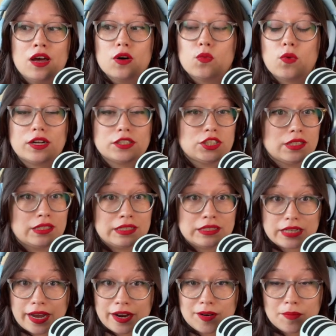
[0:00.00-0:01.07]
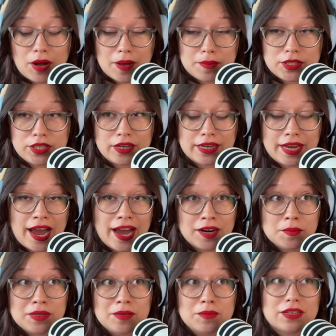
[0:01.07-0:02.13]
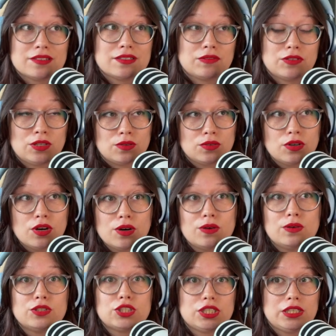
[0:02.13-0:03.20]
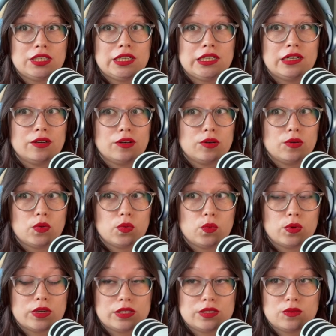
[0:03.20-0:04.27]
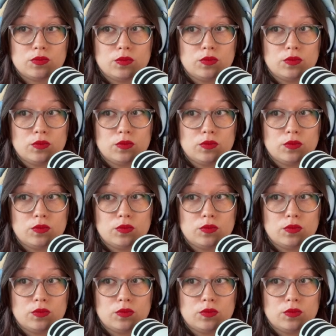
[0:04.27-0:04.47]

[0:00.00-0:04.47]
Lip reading: watched the entire Pop Star Academy because if you don't know, she was